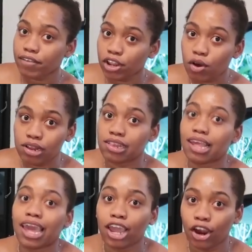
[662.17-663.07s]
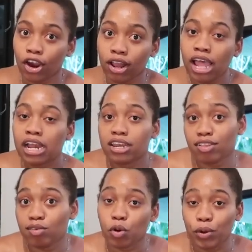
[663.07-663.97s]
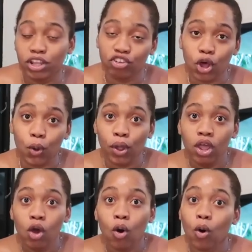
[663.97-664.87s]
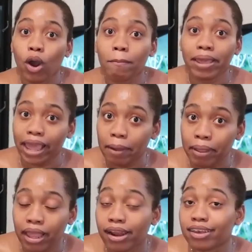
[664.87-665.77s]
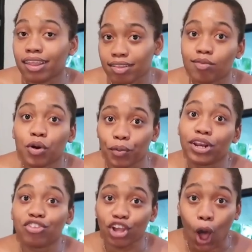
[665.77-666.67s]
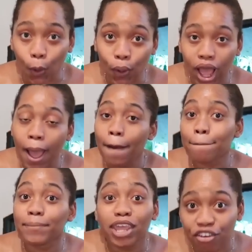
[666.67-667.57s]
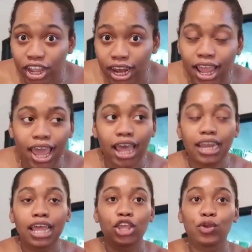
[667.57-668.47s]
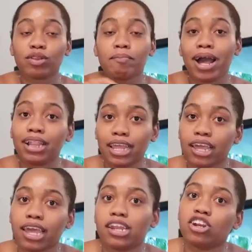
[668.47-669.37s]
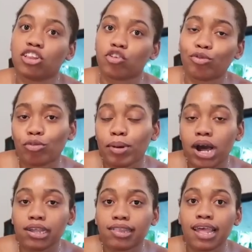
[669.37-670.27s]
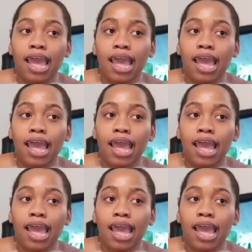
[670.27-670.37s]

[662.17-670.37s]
video, and say, hey girl, this is where we need to go. Or babe, this is where we need to go. Period. And use my link in the description box.